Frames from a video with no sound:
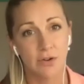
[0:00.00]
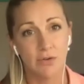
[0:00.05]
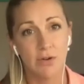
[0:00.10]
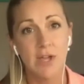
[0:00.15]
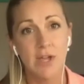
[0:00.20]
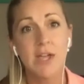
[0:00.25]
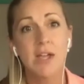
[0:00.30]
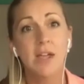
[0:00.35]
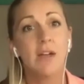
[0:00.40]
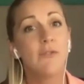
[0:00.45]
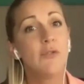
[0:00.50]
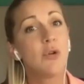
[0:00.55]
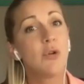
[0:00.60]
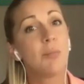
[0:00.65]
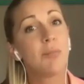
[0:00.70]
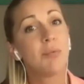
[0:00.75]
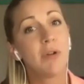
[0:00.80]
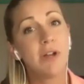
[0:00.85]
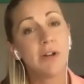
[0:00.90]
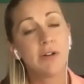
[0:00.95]
if your
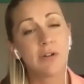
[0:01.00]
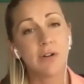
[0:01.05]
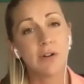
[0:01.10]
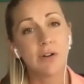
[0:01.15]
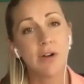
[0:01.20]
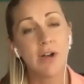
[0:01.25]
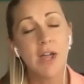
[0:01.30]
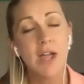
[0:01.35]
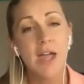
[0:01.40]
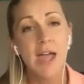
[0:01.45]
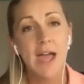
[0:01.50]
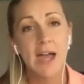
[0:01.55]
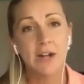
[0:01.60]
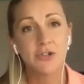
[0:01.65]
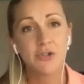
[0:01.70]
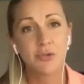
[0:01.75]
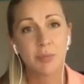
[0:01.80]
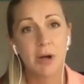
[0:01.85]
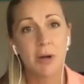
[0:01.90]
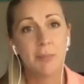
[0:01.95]
breeder had your
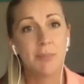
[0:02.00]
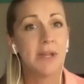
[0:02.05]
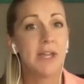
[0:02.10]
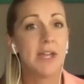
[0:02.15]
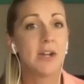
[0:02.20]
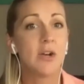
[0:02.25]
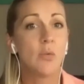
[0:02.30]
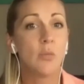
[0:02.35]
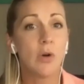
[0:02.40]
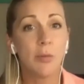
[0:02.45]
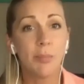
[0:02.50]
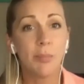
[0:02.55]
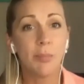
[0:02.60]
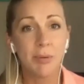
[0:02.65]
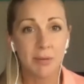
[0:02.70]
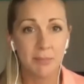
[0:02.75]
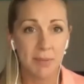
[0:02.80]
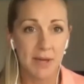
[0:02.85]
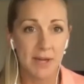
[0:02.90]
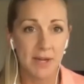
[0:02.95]
puppy in a whelping
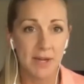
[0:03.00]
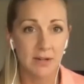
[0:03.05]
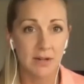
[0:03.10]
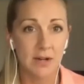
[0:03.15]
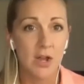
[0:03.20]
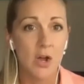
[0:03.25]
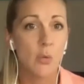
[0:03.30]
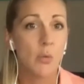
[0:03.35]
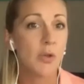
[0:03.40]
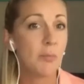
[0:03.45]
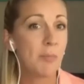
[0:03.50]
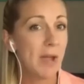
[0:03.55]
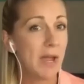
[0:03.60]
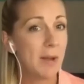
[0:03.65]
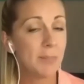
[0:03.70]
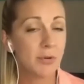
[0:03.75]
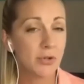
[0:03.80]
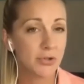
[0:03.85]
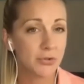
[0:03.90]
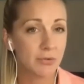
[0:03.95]
pen with paper
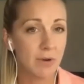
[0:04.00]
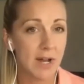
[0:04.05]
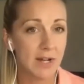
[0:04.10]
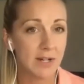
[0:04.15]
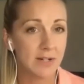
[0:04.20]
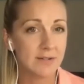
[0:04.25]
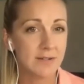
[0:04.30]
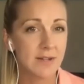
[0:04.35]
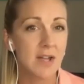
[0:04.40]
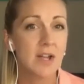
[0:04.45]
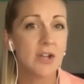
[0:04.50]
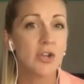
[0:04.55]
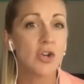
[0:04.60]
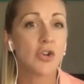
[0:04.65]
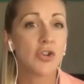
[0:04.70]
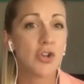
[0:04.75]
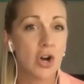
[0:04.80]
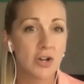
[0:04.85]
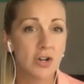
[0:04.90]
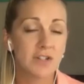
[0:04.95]
shreds, your
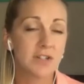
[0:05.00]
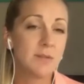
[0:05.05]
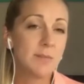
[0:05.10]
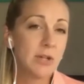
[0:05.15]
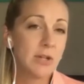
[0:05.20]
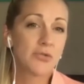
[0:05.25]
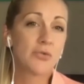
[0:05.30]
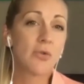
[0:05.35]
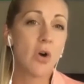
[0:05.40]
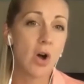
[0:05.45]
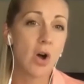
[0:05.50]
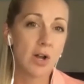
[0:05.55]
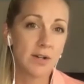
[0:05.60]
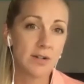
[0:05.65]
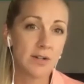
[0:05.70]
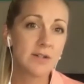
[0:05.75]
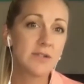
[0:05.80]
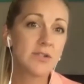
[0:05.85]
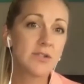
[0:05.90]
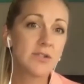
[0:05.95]
dog's going to be drawn
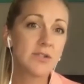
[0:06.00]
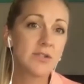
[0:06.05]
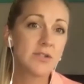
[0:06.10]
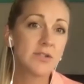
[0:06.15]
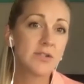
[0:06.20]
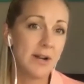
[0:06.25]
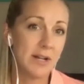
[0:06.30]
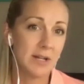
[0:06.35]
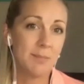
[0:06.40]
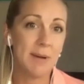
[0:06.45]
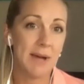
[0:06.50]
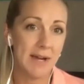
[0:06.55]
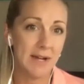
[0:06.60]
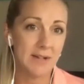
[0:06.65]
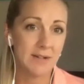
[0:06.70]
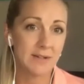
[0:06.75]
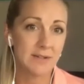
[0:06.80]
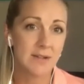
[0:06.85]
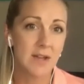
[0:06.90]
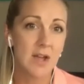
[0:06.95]
to potty pads
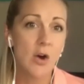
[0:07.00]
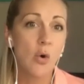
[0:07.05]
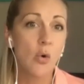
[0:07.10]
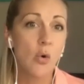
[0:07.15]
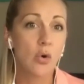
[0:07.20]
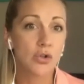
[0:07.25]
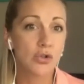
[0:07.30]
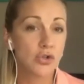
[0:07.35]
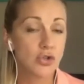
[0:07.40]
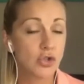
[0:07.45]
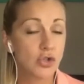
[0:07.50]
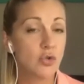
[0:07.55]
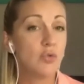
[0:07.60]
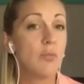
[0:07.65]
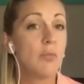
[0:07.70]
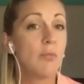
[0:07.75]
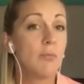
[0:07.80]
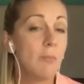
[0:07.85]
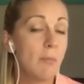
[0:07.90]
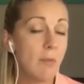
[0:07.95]
or to
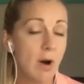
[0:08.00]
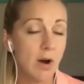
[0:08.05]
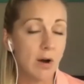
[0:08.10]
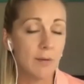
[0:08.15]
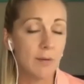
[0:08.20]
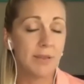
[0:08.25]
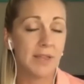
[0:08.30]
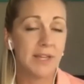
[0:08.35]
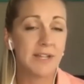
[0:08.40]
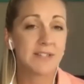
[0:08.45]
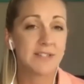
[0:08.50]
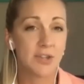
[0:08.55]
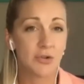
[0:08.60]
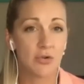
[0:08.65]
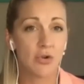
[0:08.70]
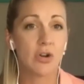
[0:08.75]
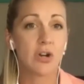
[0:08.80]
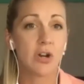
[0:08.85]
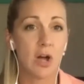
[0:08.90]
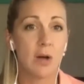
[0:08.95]
places that are going
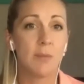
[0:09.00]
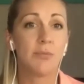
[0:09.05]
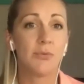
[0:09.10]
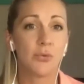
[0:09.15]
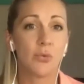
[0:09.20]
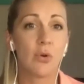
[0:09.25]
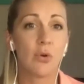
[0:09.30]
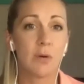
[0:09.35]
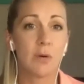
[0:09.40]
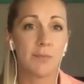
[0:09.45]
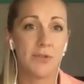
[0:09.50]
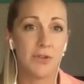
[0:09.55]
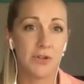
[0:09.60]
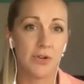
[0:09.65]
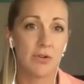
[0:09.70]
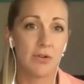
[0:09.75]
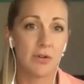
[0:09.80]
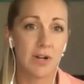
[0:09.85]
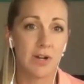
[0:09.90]
to absorb the urine.